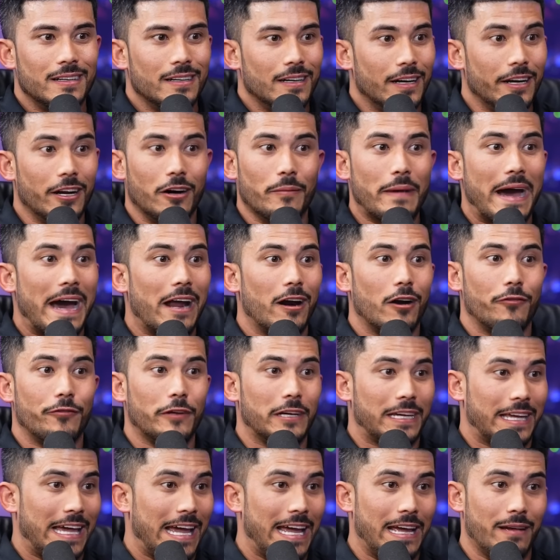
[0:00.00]
It don't matter if
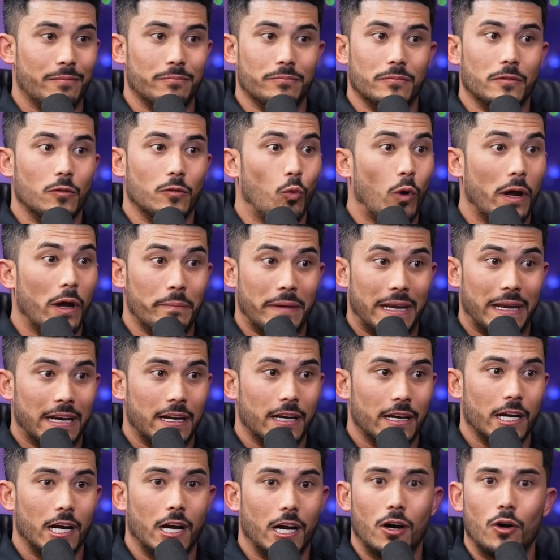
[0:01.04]
it came 1 minute
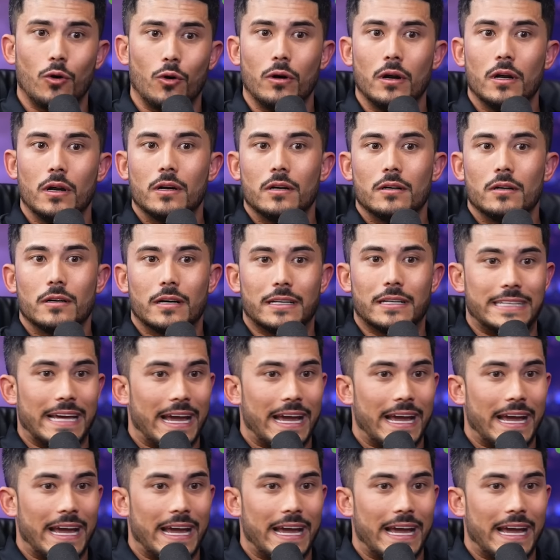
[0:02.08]
ago, a